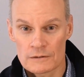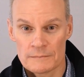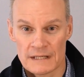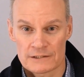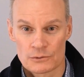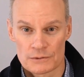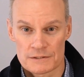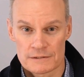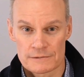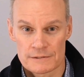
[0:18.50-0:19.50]
back to our
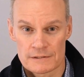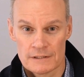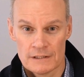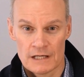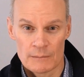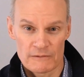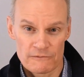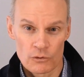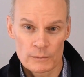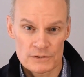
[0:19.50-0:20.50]
series. I'm a
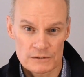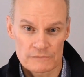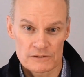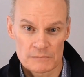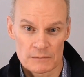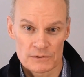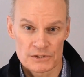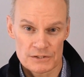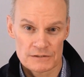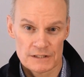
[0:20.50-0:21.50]
former service member
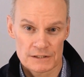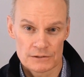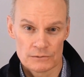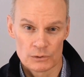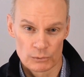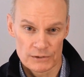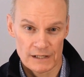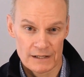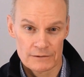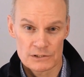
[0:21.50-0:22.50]
just like you who
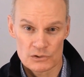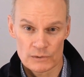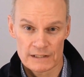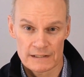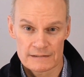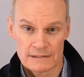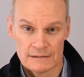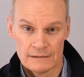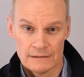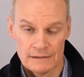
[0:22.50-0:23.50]
retired in
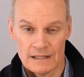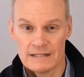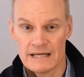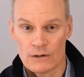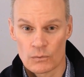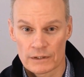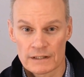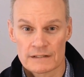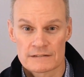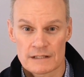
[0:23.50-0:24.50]
2019 and now
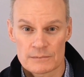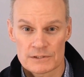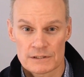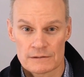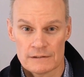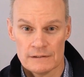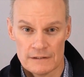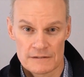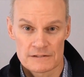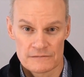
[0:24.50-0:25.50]
working in cybersecurity
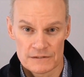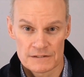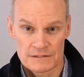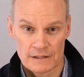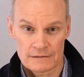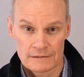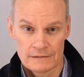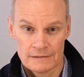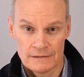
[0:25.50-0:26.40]
in the civilian sector.